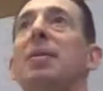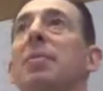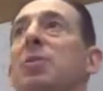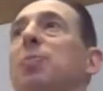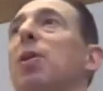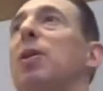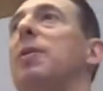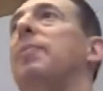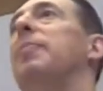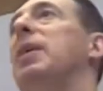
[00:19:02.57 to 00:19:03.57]
this
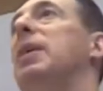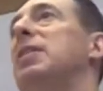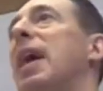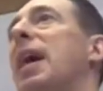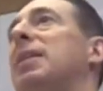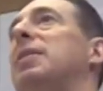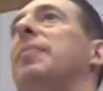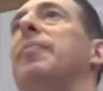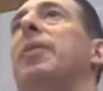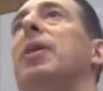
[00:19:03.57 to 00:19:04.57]
book is that
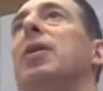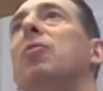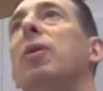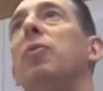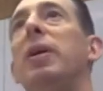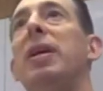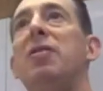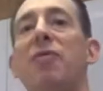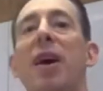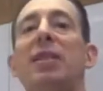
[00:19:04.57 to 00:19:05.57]
when we
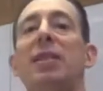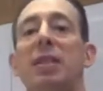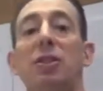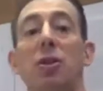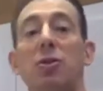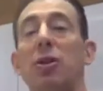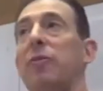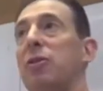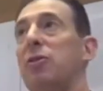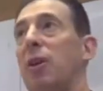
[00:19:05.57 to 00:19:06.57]
invest in social
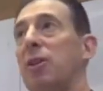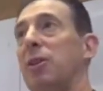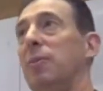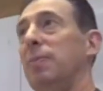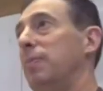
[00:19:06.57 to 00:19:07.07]
infrastructure,